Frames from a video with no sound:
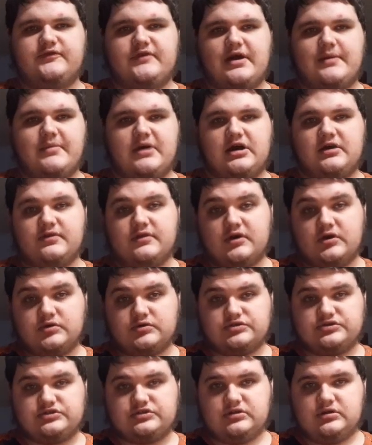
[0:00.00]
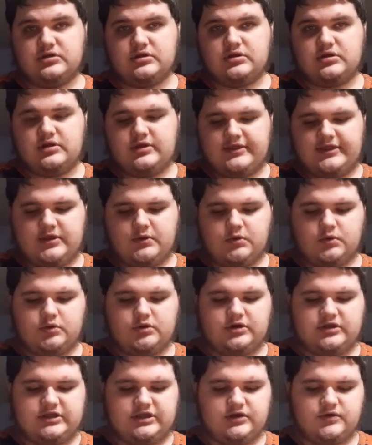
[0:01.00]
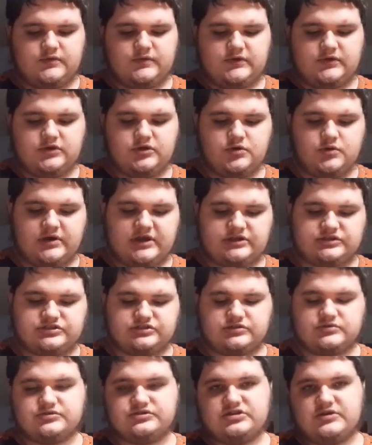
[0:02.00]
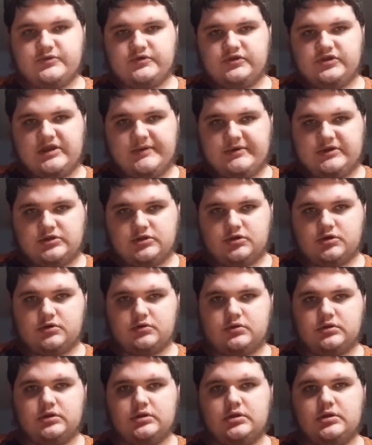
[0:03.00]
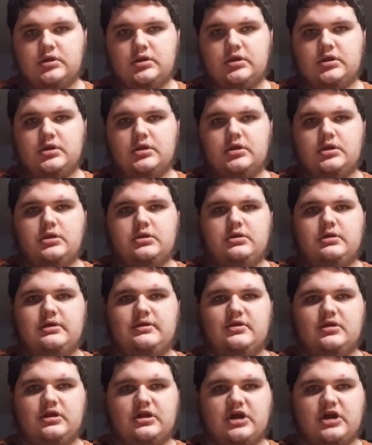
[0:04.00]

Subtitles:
if I buy those, they will work here in the US. So someone let me know in the